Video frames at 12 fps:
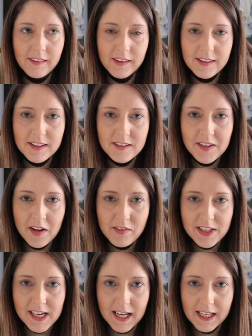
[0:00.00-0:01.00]
This is
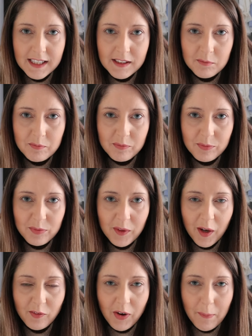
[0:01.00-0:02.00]
another day
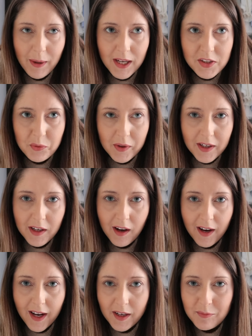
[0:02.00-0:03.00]
that I've come back to it.
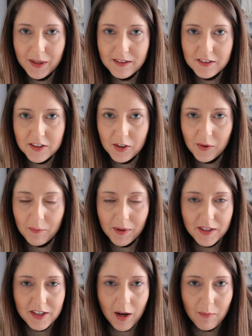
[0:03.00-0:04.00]
I had bits to do, and by
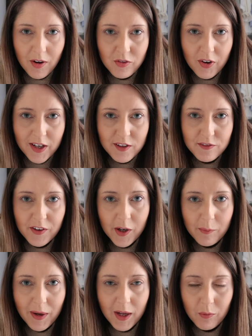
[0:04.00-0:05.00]
the time I was ready to
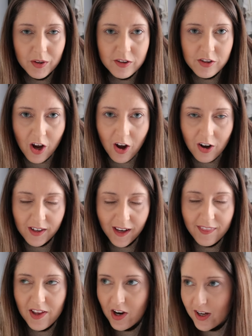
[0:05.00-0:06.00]
film, it was dark
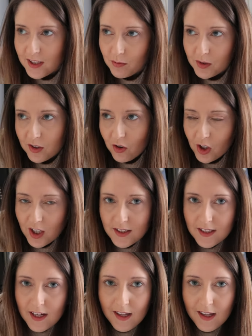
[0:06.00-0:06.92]
and the lighting was not good.